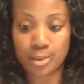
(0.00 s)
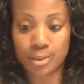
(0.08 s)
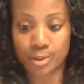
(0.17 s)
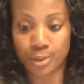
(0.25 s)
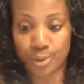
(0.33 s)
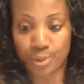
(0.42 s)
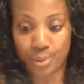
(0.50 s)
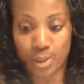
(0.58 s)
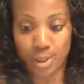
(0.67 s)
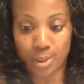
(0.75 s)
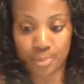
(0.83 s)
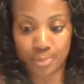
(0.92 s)
So
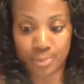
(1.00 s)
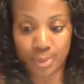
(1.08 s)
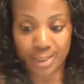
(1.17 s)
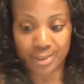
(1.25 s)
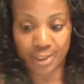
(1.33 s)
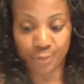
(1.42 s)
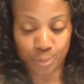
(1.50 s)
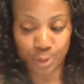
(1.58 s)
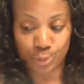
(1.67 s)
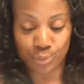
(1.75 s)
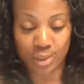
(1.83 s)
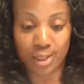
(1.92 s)
I'll definitely
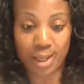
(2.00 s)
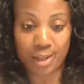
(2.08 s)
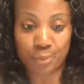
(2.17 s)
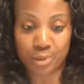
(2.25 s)
be doing a live